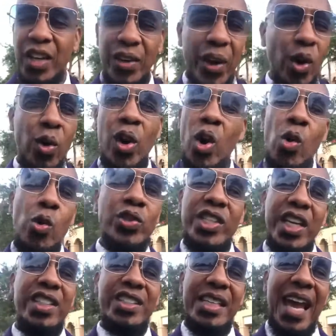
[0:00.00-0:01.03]
Don't go
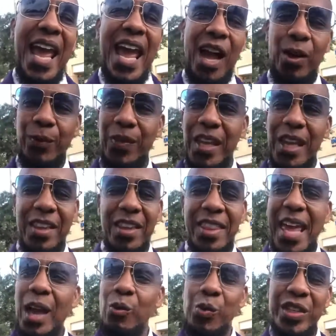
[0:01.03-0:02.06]
chase down
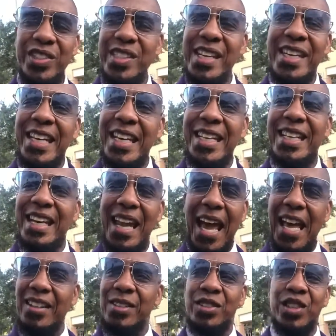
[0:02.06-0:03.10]
that which did
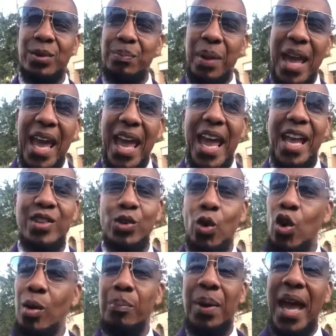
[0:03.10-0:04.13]
not surpass
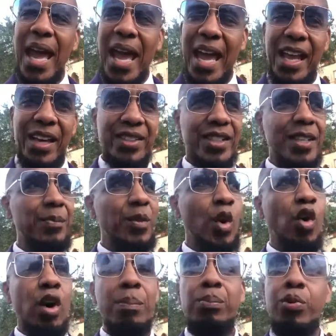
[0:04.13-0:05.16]
or pass
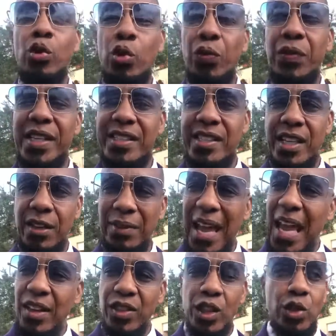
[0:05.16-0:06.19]
or prove itself
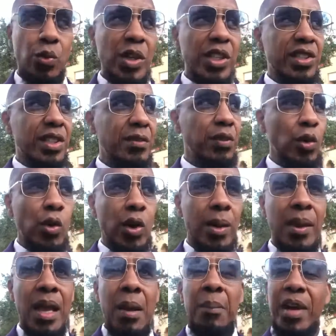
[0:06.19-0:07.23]
at the threshing floor.
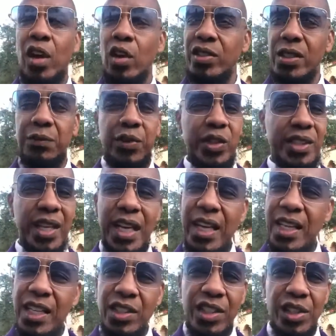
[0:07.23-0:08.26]
Because if you're
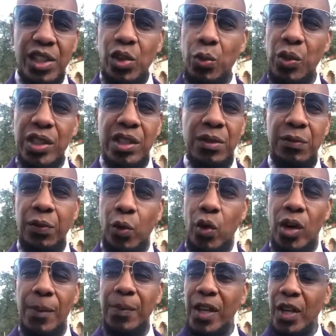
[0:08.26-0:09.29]
taking it to the threshing
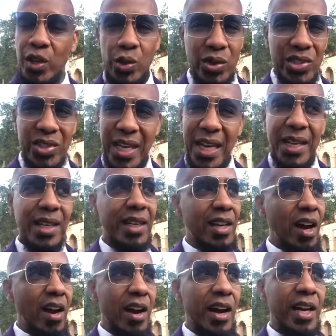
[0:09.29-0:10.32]
floor, you're saying to
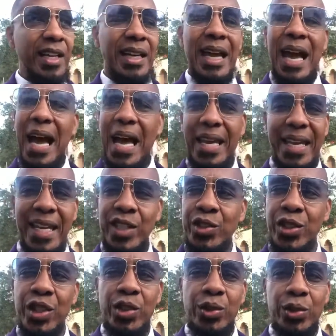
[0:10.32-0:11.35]
God, I need
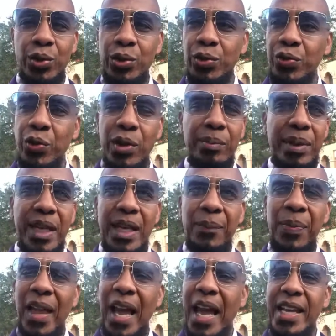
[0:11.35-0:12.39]
you to choose for me.
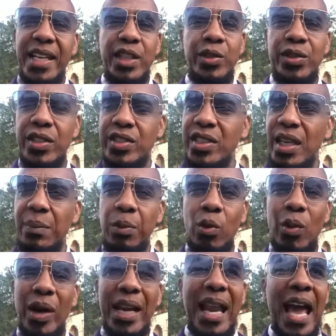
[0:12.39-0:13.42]
I need you to
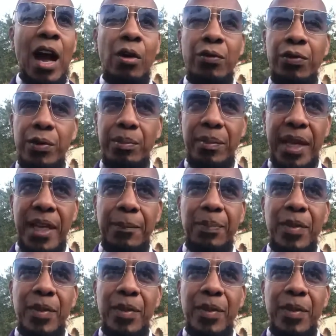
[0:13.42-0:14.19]
separate out for me.